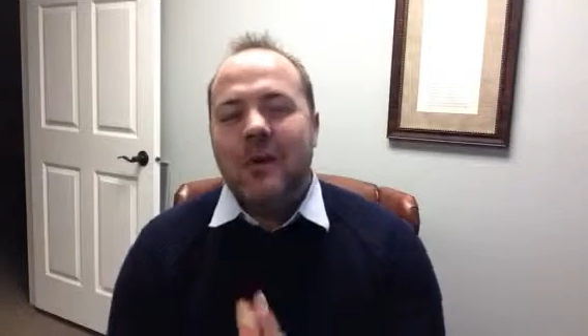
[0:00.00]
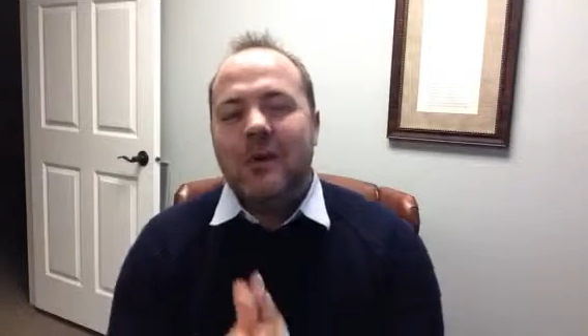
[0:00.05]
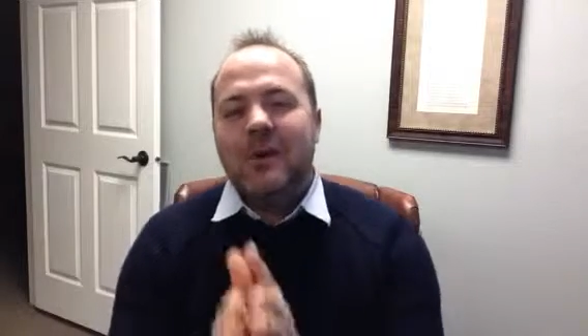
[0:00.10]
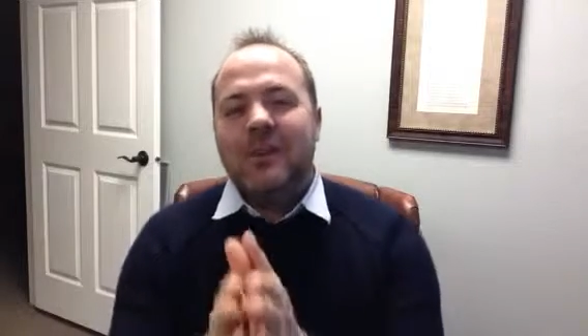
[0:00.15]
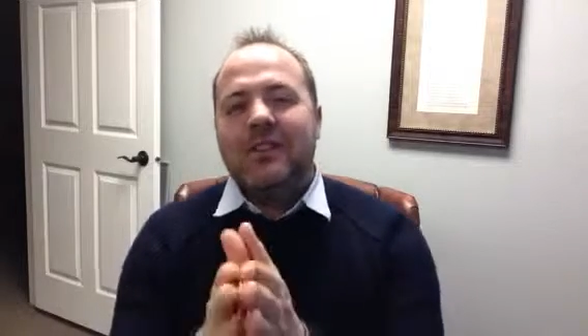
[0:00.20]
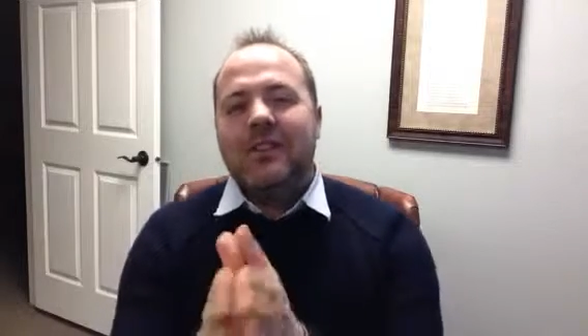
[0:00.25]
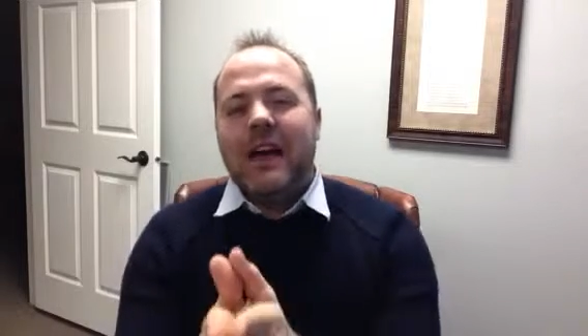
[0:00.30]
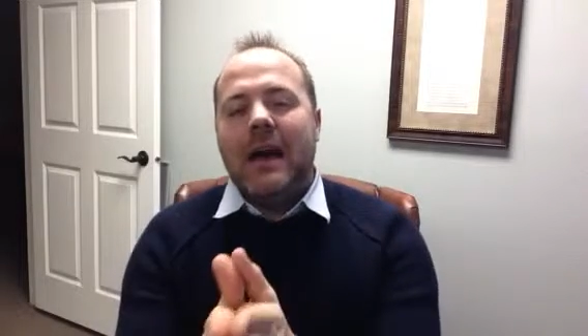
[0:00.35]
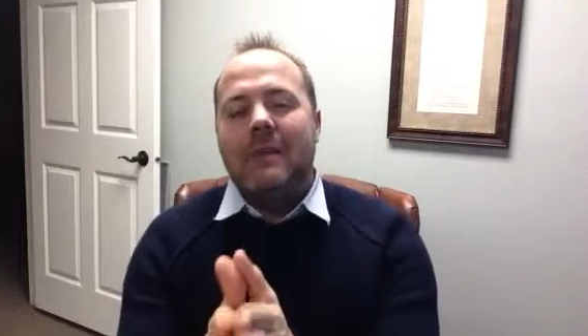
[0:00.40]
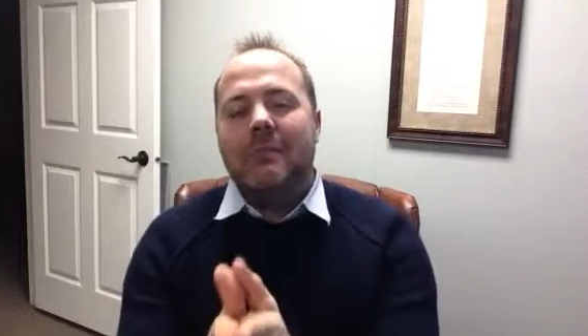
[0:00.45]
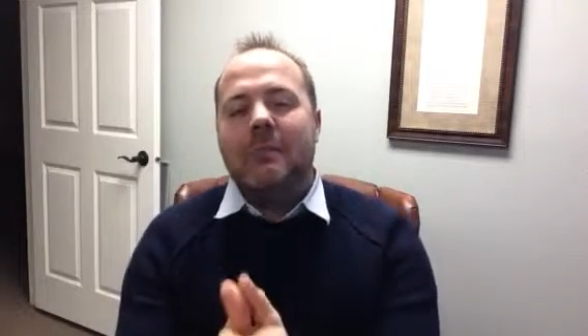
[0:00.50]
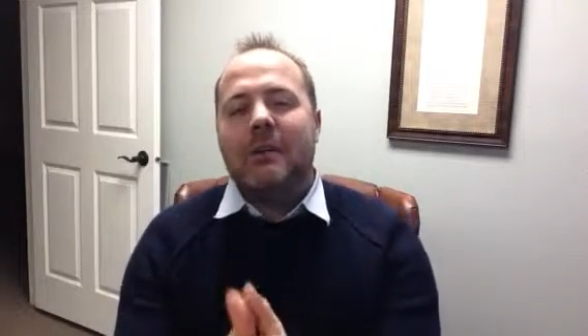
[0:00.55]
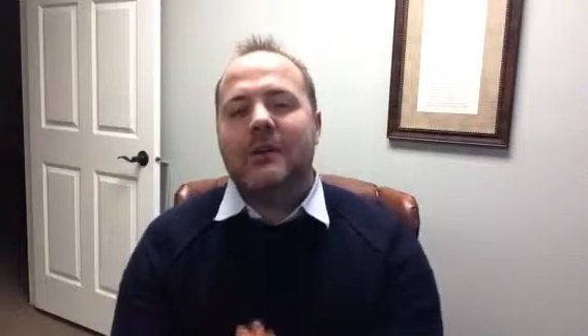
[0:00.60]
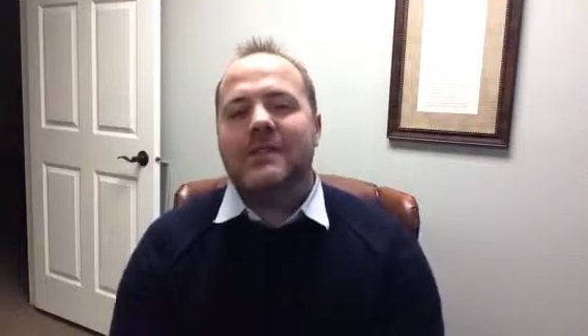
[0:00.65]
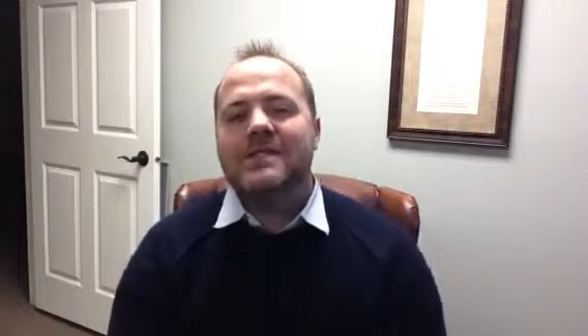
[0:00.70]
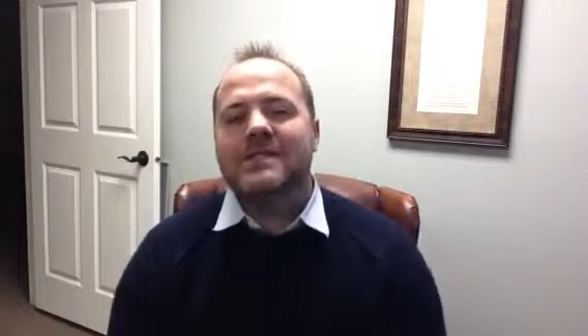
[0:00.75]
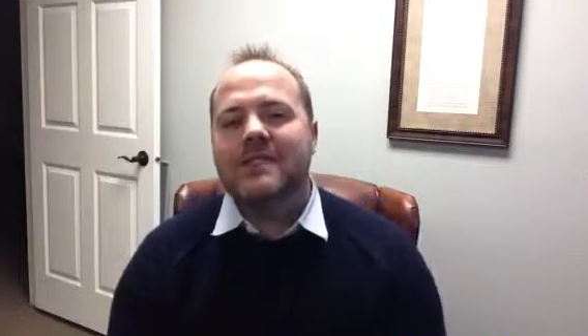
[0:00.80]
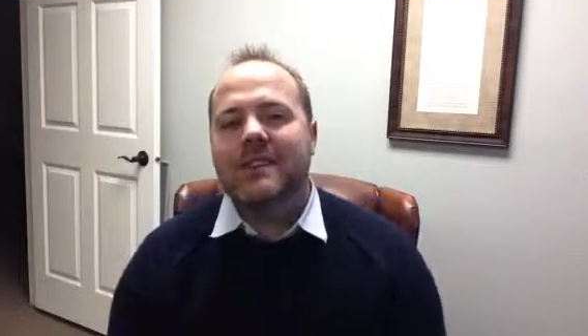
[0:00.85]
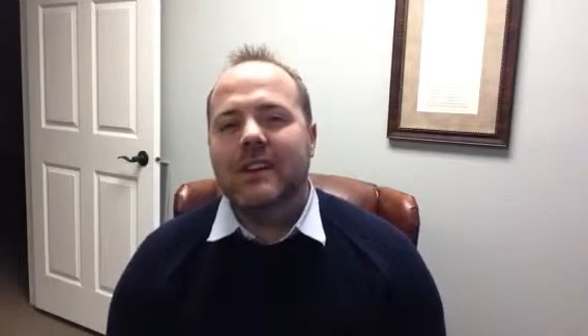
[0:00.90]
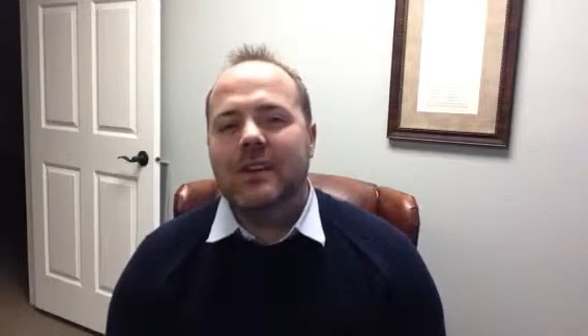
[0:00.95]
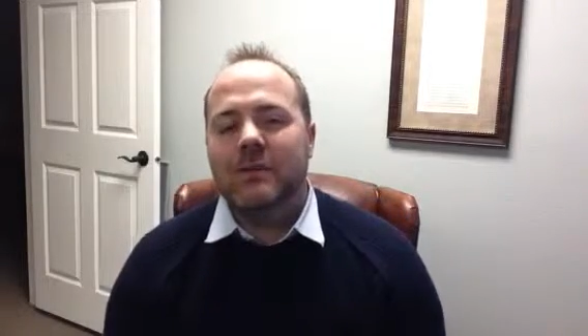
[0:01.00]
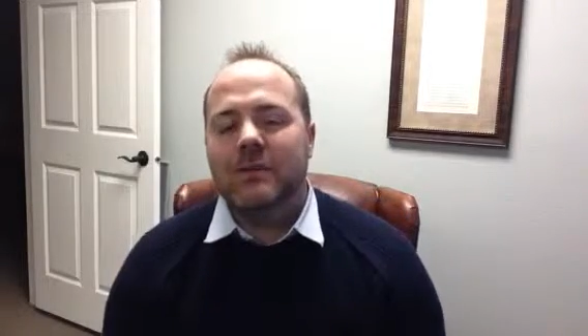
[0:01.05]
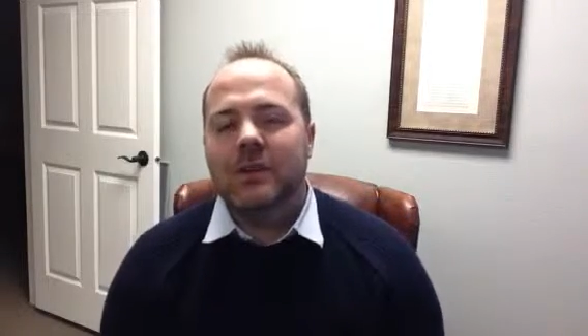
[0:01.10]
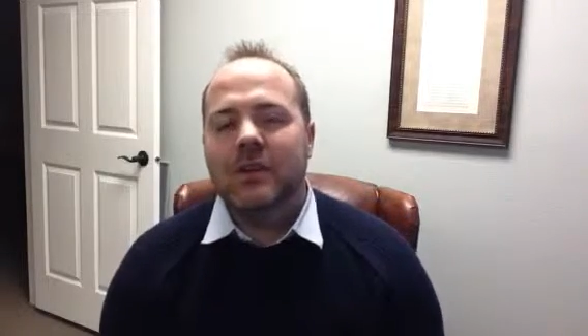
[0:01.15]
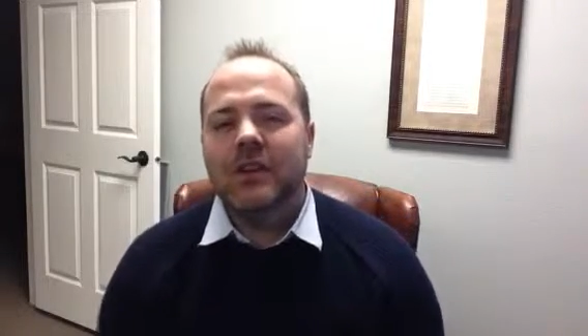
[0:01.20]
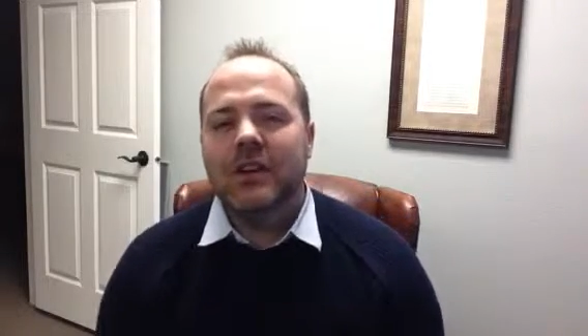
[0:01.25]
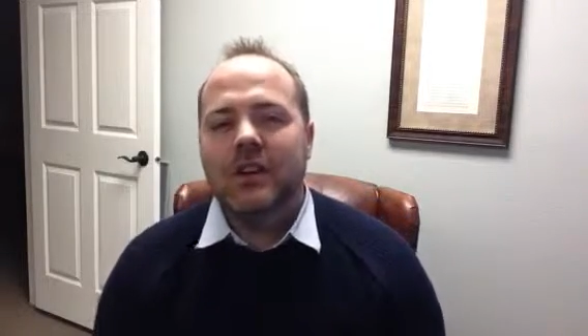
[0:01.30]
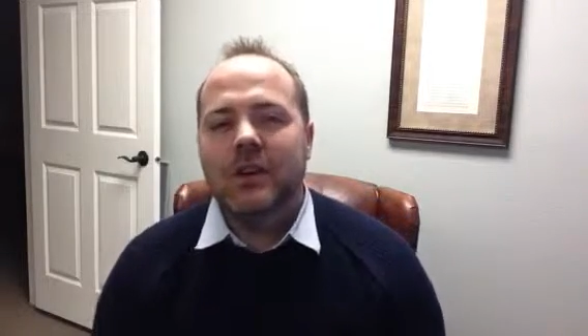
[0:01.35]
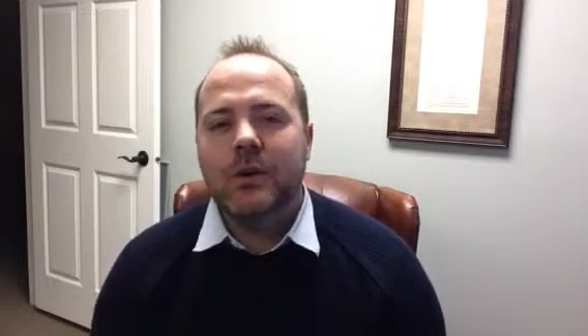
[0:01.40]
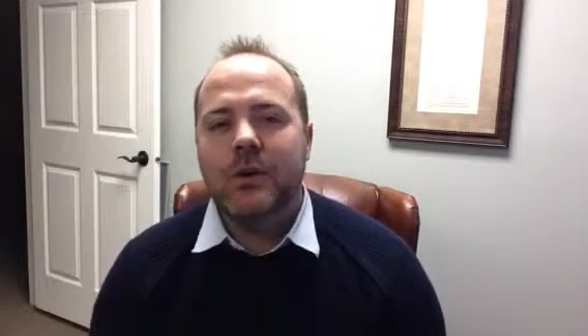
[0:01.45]
with that person and
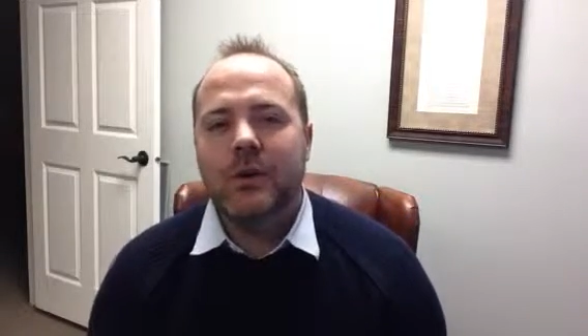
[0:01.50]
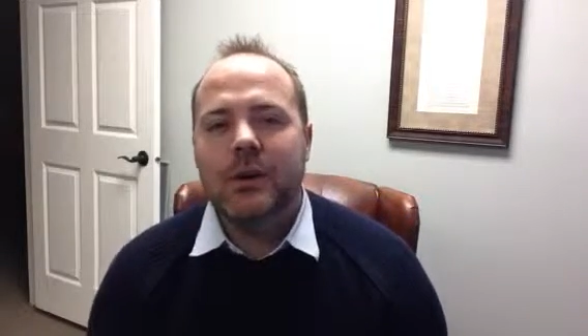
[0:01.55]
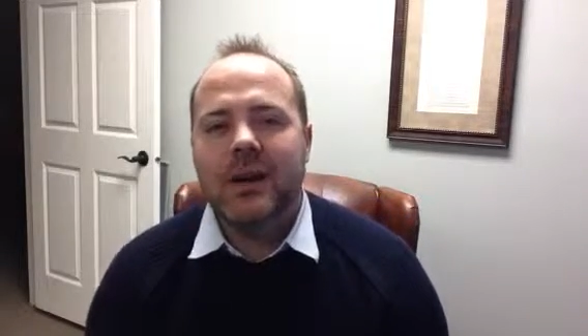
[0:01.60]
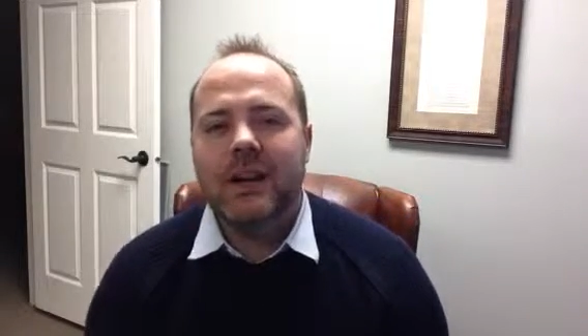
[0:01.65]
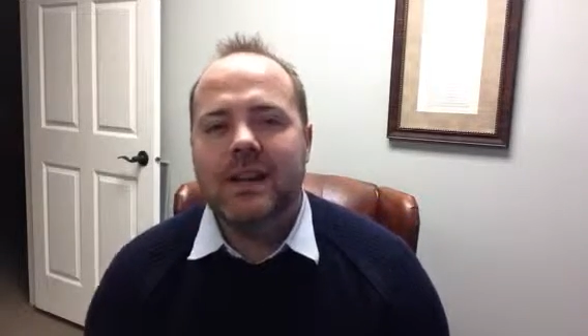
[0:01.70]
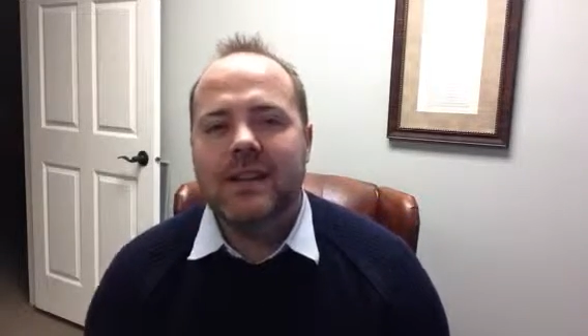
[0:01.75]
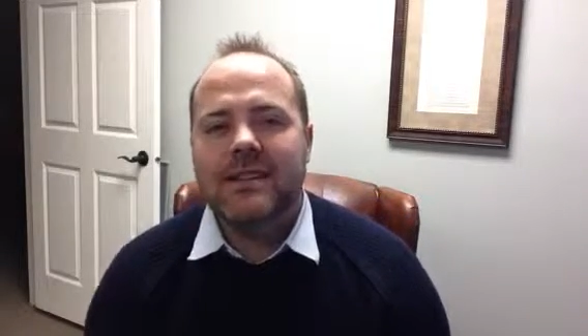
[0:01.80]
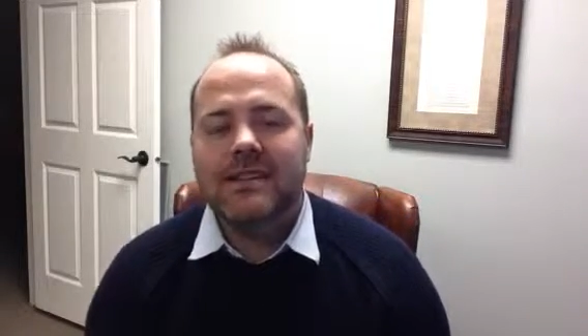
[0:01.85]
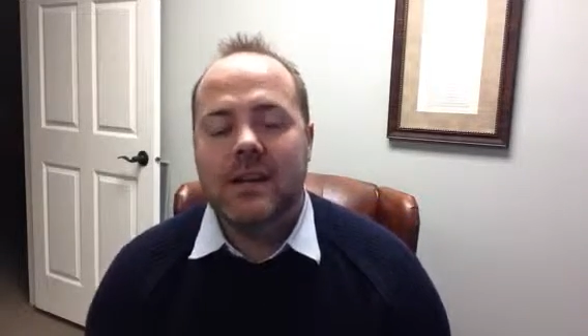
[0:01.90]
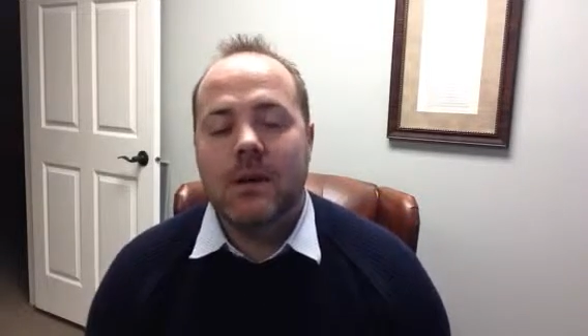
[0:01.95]
really creating